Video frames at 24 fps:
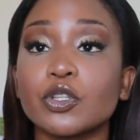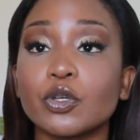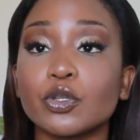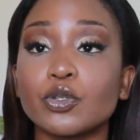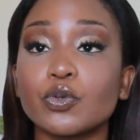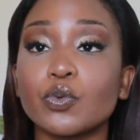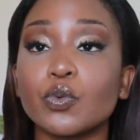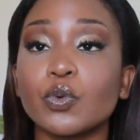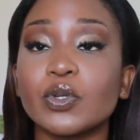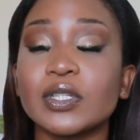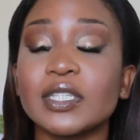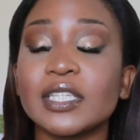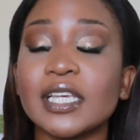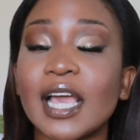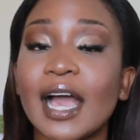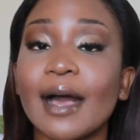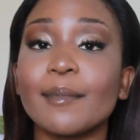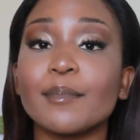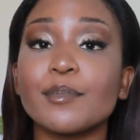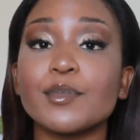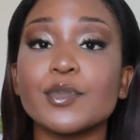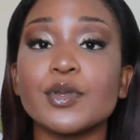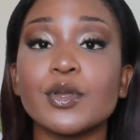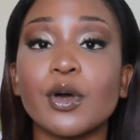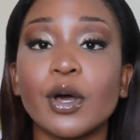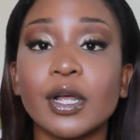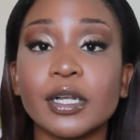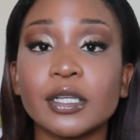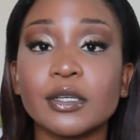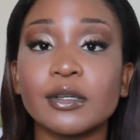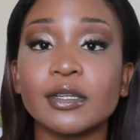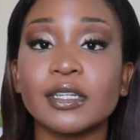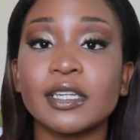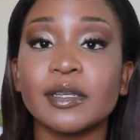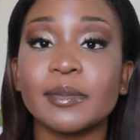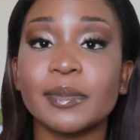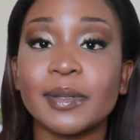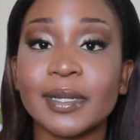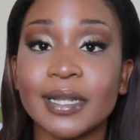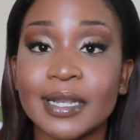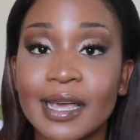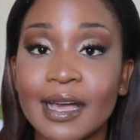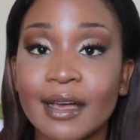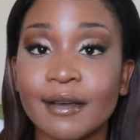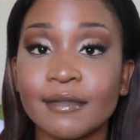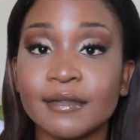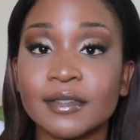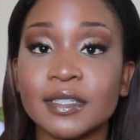thought, Uguti, I'm not going to be
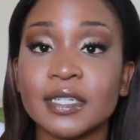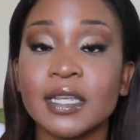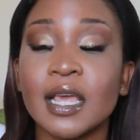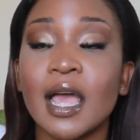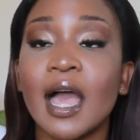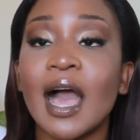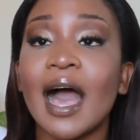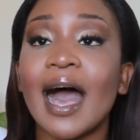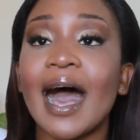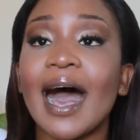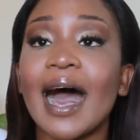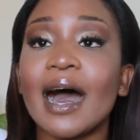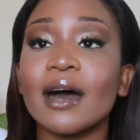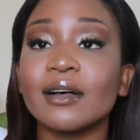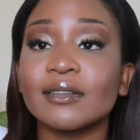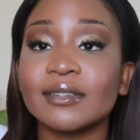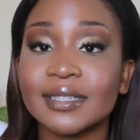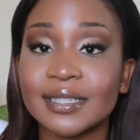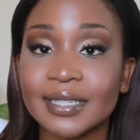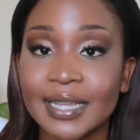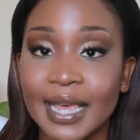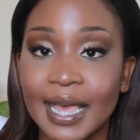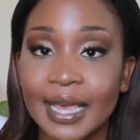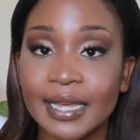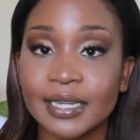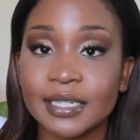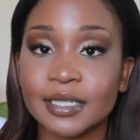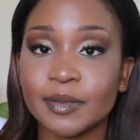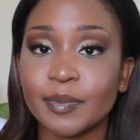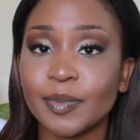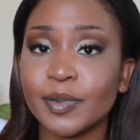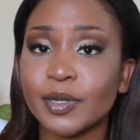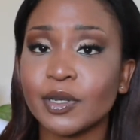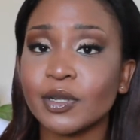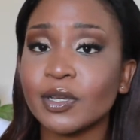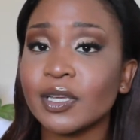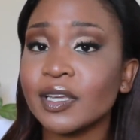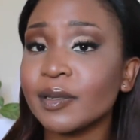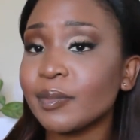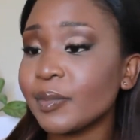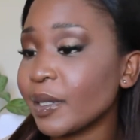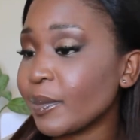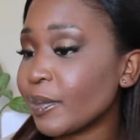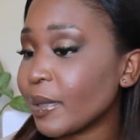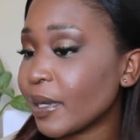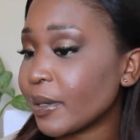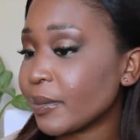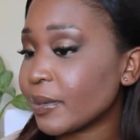loved outside. But look at
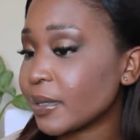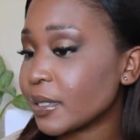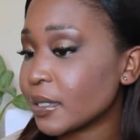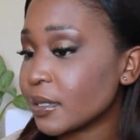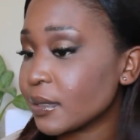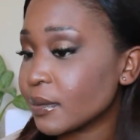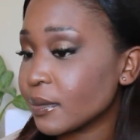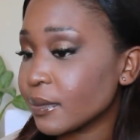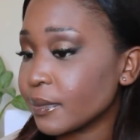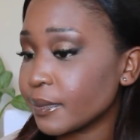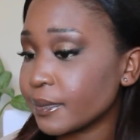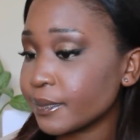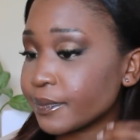me, babies.